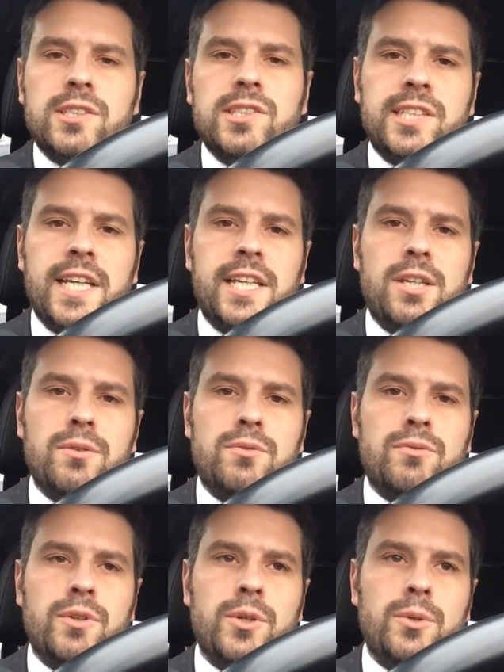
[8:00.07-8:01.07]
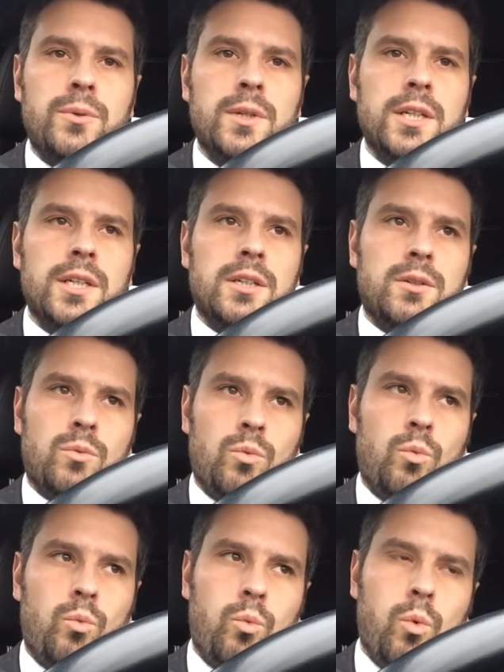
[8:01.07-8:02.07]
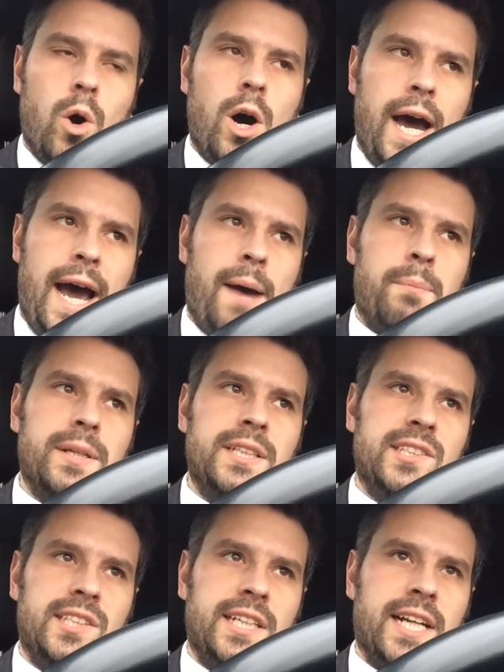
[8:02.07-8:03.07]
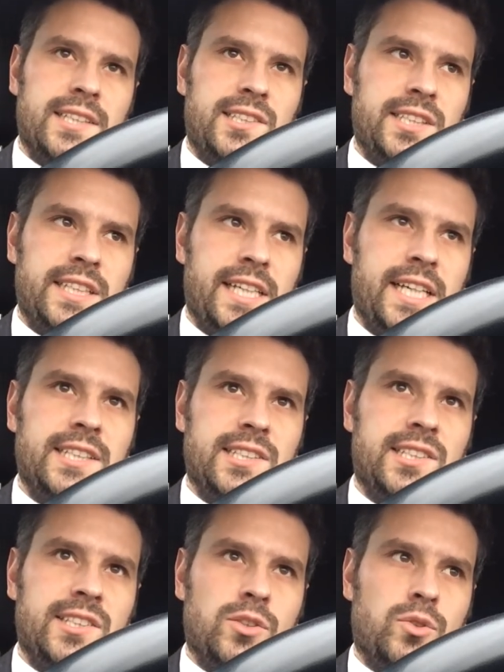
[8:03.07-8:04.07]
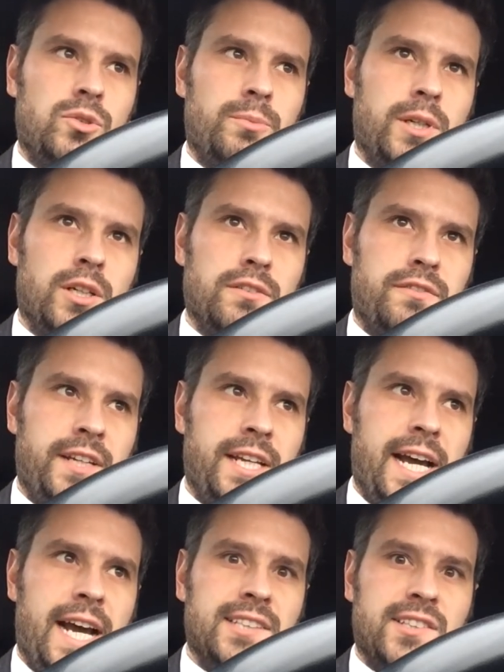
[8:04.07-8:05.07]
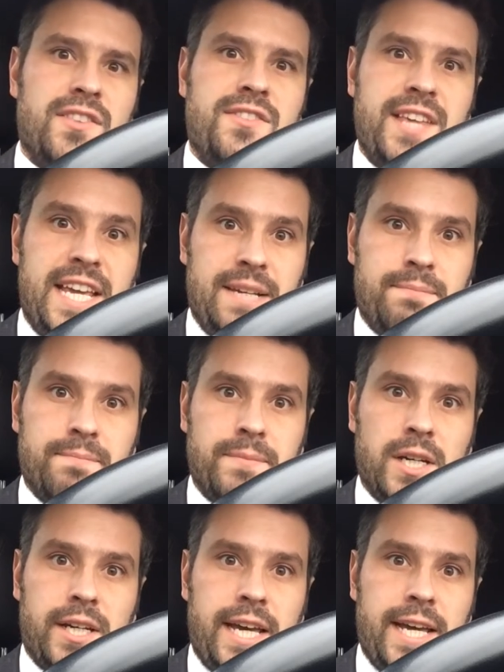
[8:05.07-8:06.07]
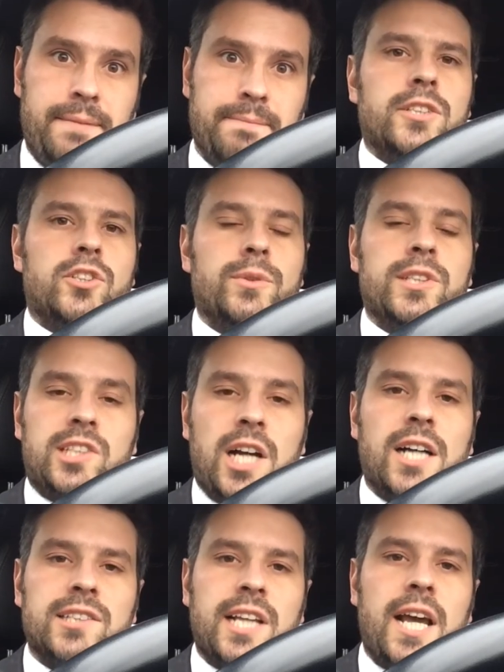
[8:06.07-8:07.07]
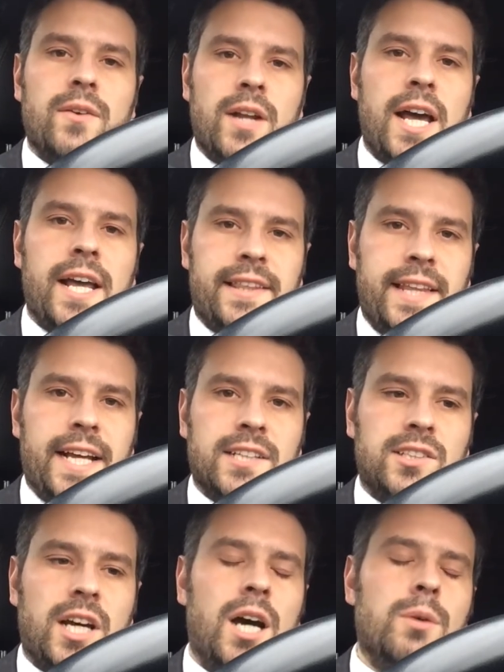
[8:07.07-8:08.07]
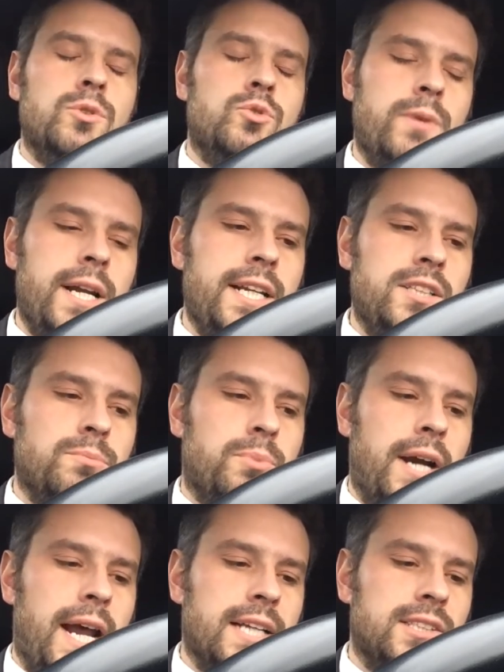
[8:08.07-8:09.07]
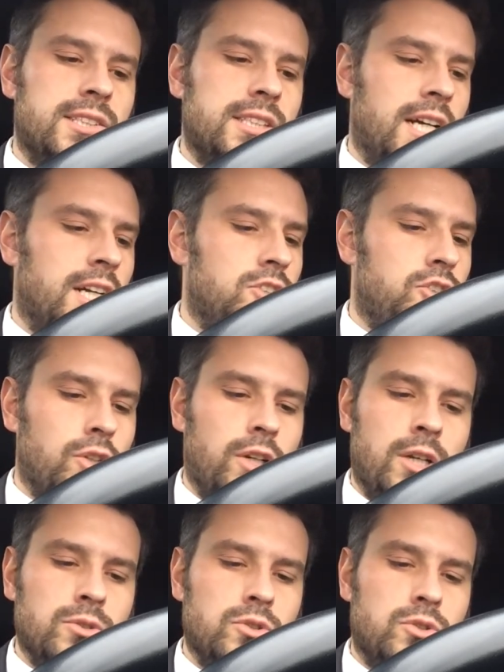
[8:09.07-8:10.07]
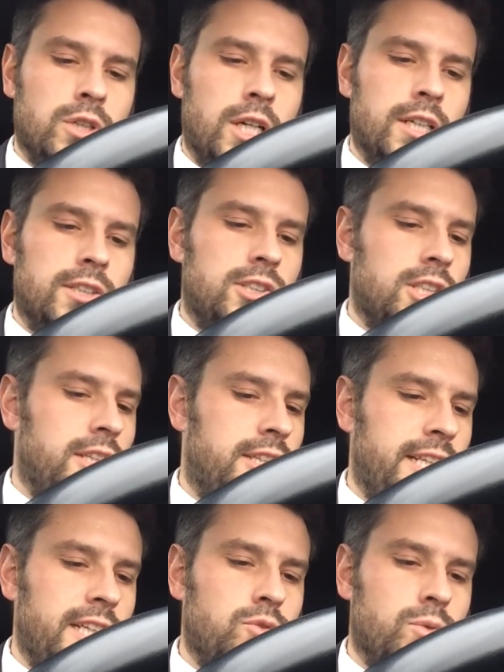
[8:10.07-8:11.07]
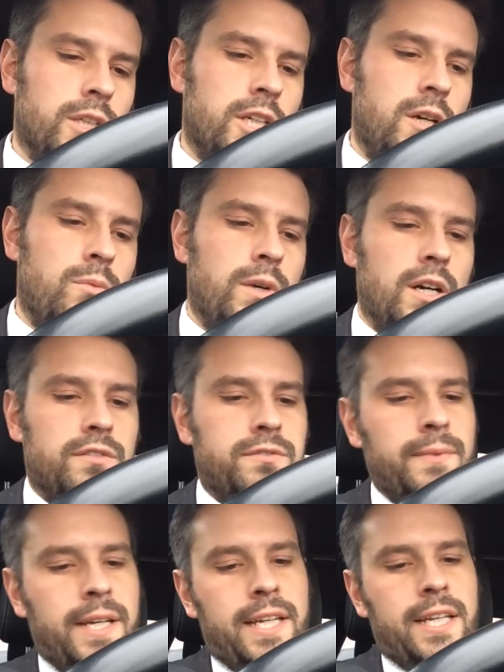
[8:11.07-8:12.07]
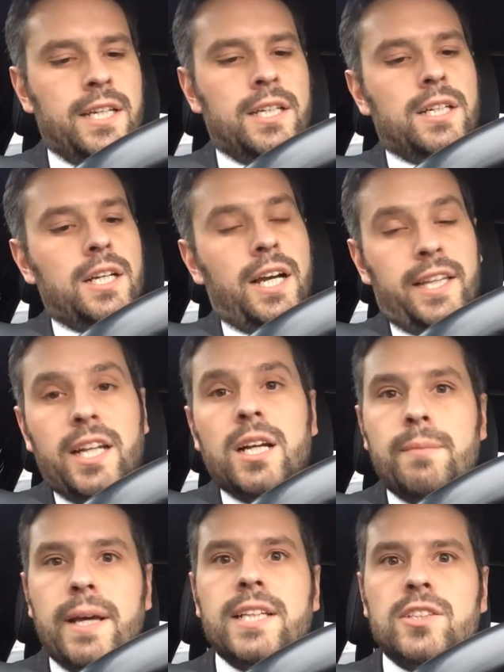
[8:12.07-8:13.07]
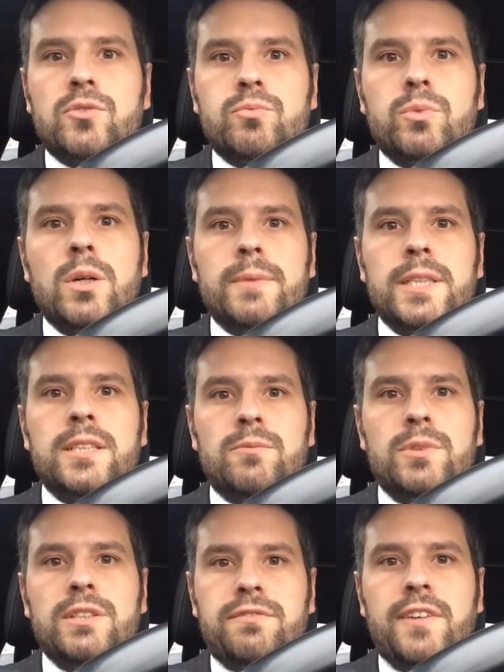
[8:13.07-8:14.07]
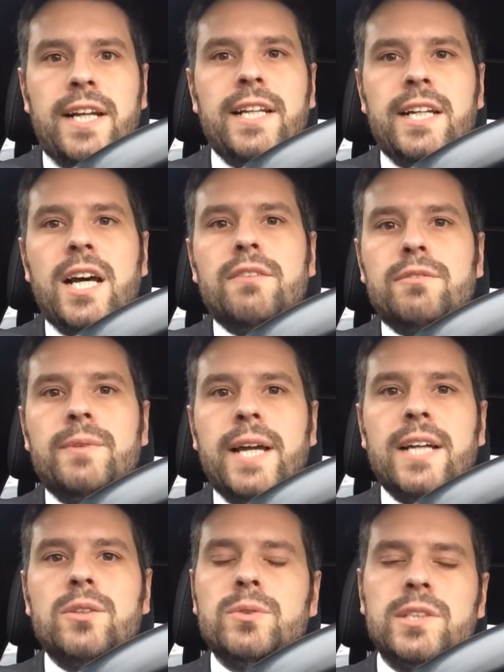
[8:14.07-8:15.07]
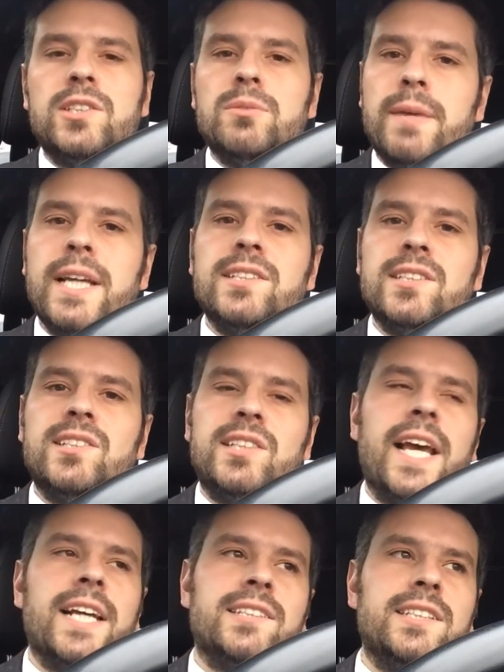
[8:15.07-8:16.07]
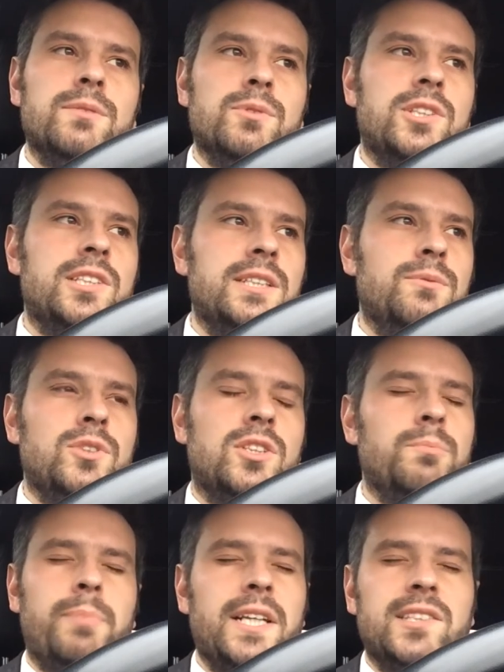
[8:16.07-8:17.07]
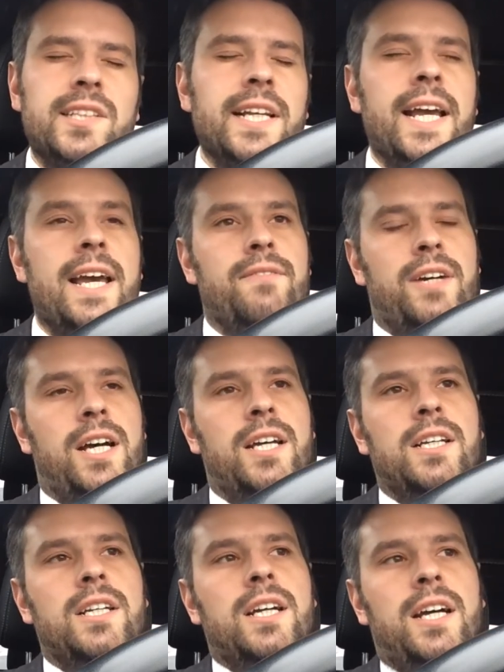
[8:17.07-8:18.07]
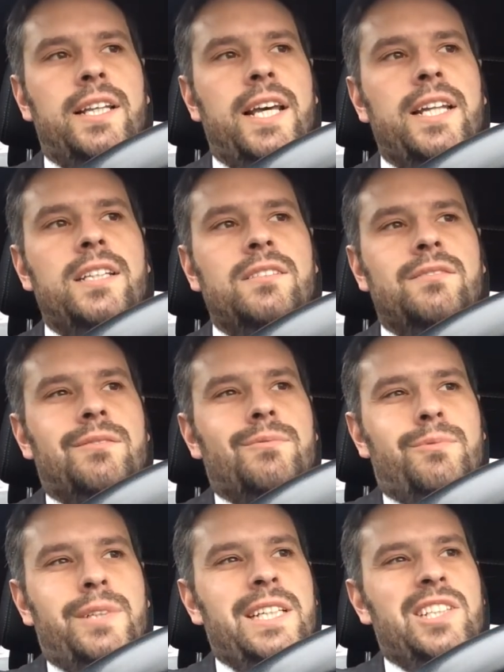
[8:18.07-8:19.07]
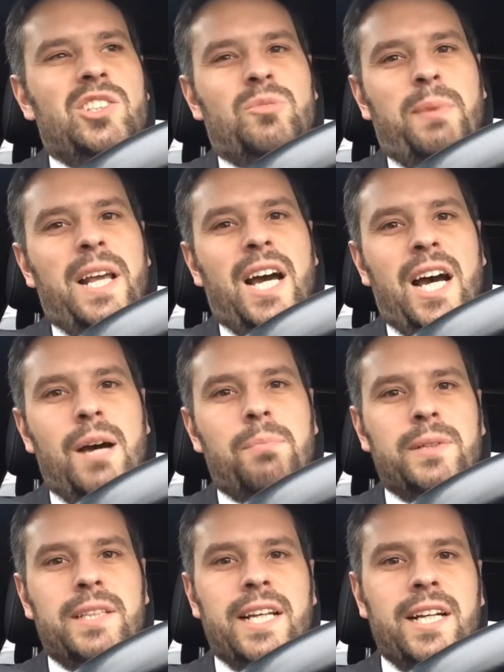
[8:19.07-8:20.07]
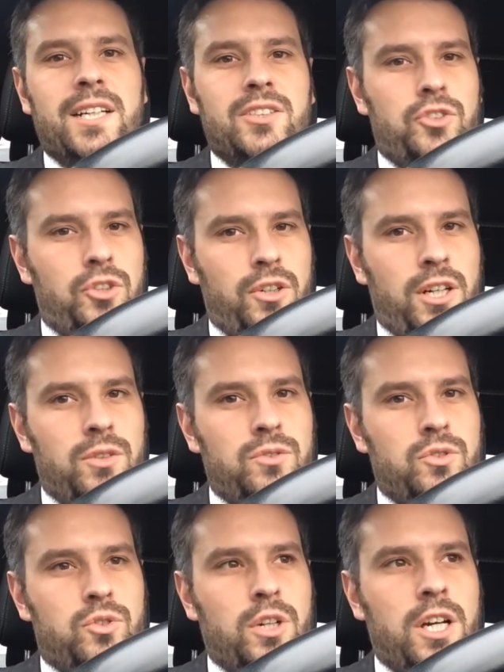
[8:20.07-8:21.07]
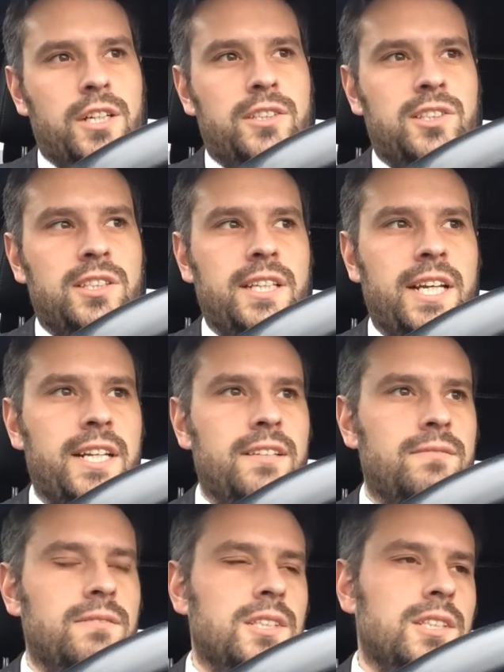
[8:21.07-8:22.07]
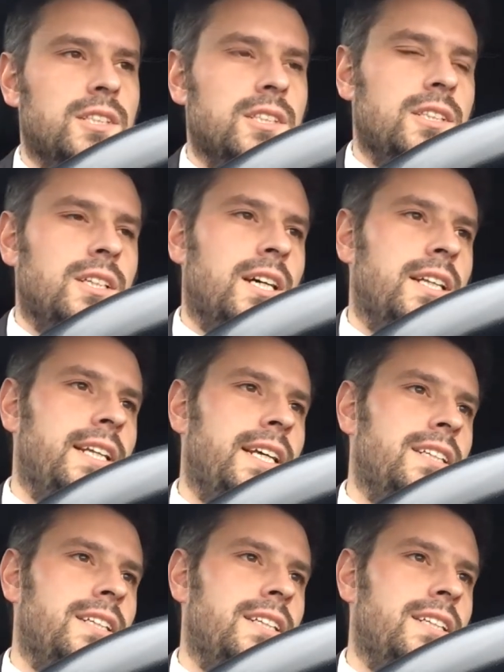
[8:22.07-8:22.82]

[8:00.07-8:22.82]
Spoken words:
to take you through what happens in Anthony Kiedis's autobiography as a theme, okay? So it starts out like this. I was really depressed and I took loads of drugs and things weren't going well for me. And then I met this woman and we fell in love and we had all this amazing sex and it was the best thing ever. And then we split up and then I took loads of drugs and then I